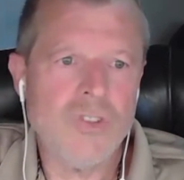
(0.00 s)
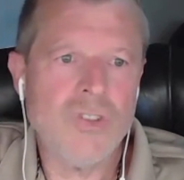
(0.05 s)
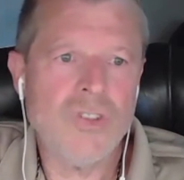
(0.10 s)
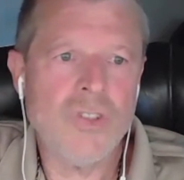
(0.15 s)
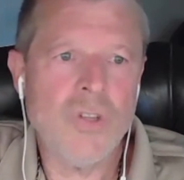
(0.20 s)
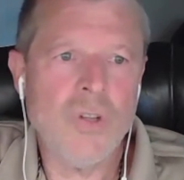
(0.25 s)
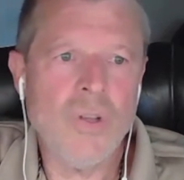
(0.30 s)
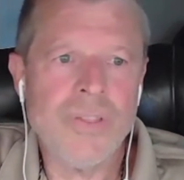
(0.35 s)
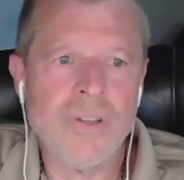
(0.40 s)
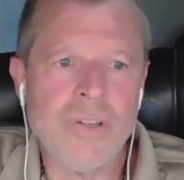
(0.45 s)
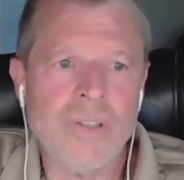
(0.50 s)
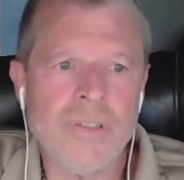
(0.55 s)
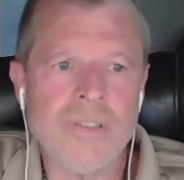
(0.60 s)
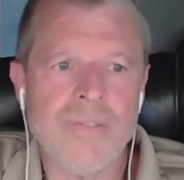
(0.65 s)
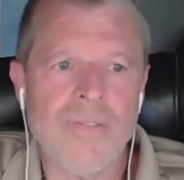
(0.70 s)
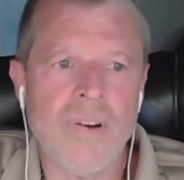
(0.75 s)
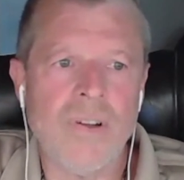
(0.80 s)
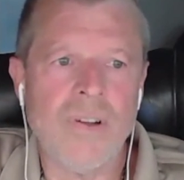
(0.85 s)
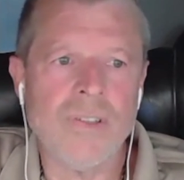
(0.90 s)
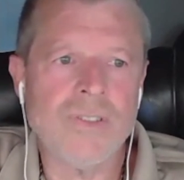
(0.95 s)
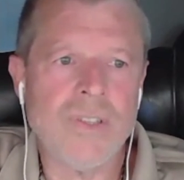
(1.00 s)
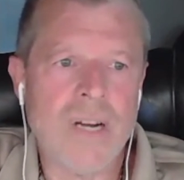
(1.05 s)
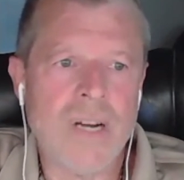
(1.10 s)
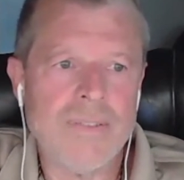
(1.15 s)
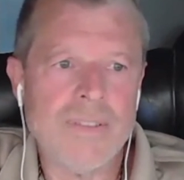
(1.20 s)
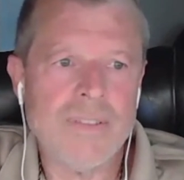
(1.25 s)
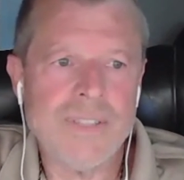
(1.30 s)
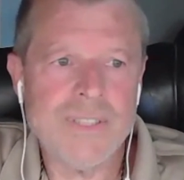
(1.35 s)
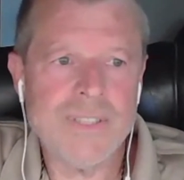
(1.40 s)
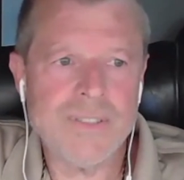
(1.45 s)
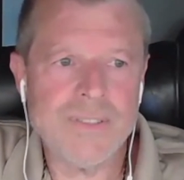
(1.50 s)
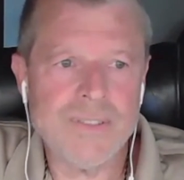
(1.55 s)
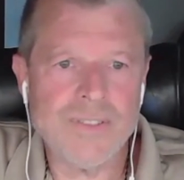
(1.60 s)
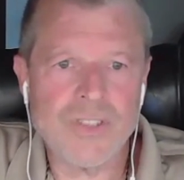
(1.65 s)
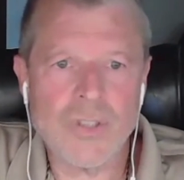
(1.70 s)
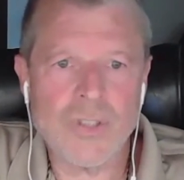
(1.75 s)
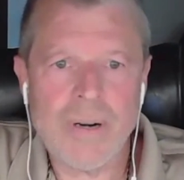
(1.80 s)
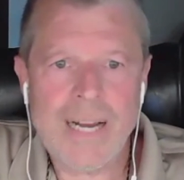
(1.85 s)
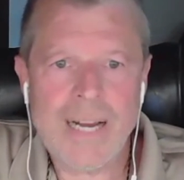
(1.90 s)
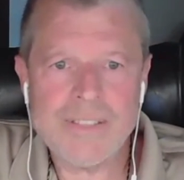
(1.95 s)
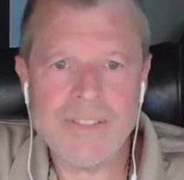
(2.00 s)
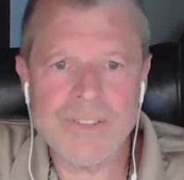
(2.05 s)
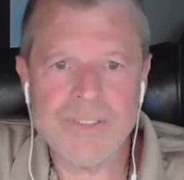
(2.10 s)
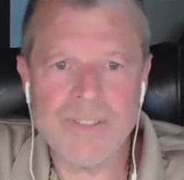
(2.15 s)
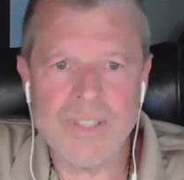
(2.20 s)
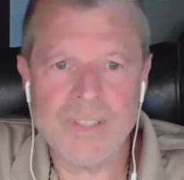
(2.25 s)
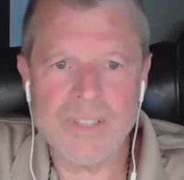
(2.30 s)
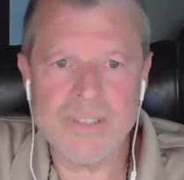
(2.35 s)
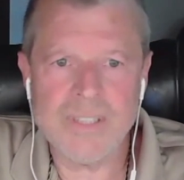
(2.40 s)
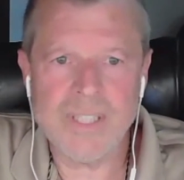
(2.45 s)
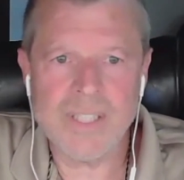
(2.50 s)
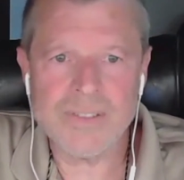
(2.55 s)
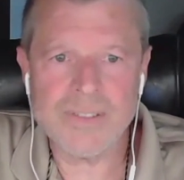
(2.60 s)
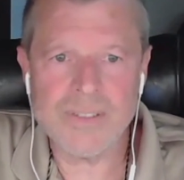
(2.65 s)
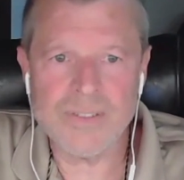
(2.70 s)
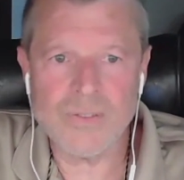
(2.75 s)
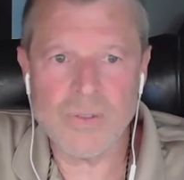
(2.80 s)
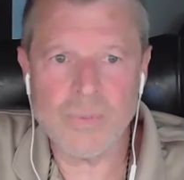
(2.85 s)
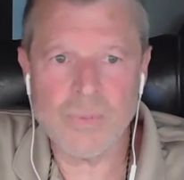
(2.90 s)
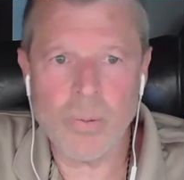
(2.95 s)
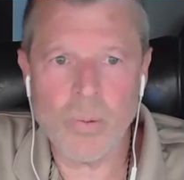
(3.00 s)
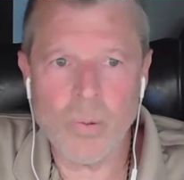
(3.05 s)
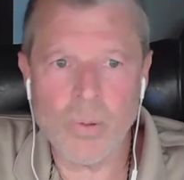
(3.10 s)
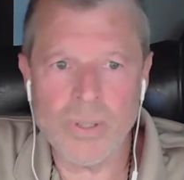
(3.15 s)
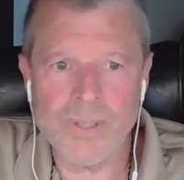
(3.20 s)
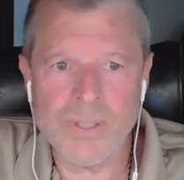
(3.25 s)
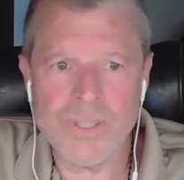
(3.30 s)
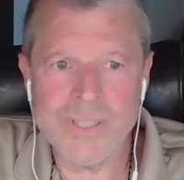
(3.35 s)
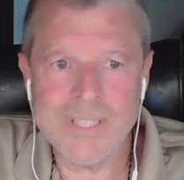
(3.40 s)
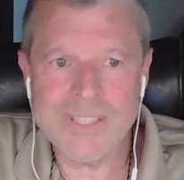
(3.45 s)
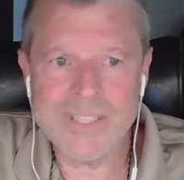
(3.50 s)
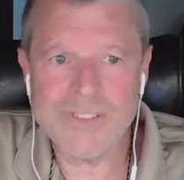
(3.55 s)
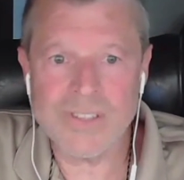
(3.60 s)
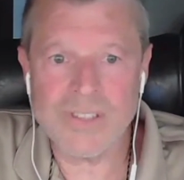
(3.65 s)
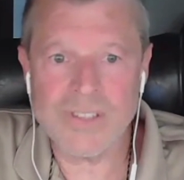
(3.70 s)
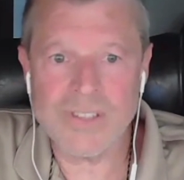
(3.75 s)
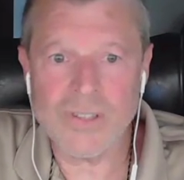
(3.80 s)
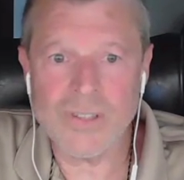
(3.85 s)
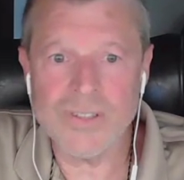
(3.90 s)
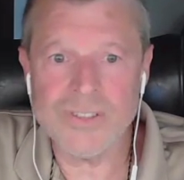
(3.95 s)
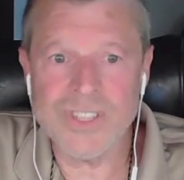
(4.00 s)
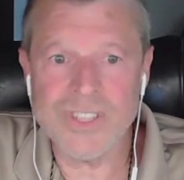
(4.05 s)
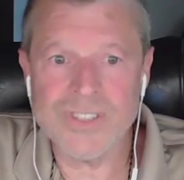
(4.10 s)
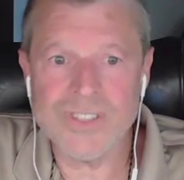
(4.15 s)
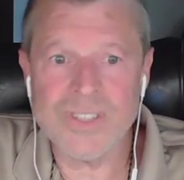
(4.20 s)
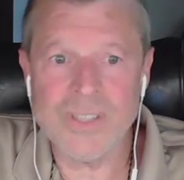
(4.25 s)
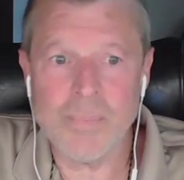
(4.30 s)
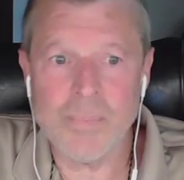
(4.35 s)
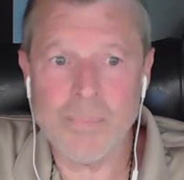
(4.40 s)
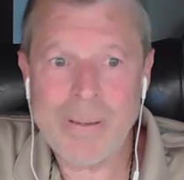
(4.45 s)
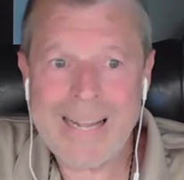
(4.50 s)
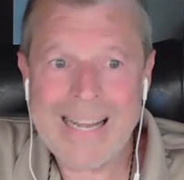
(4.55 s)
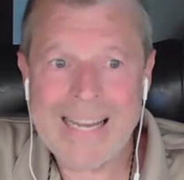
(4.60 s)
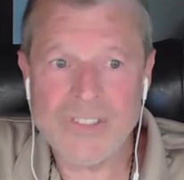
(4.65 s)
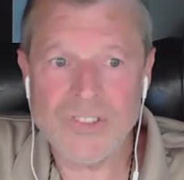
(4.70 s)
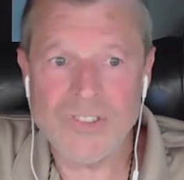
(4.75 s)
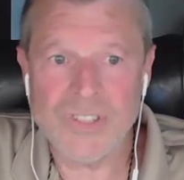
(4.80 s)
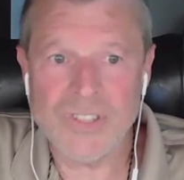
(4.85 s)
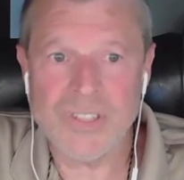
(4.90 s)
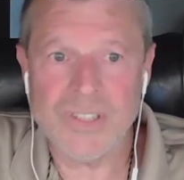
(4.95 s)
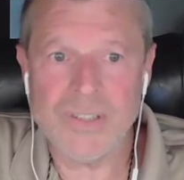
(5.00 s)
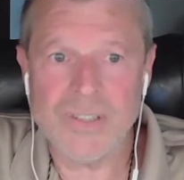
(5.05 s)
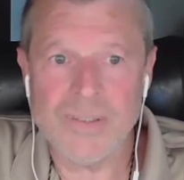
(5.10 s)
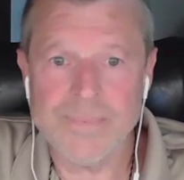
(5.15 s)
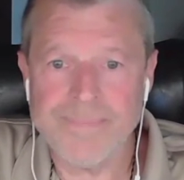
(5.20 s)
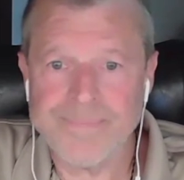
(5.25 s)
2/3 of all driver assistance crashes that Tesla has reported to NHTSA occurred just in the past year.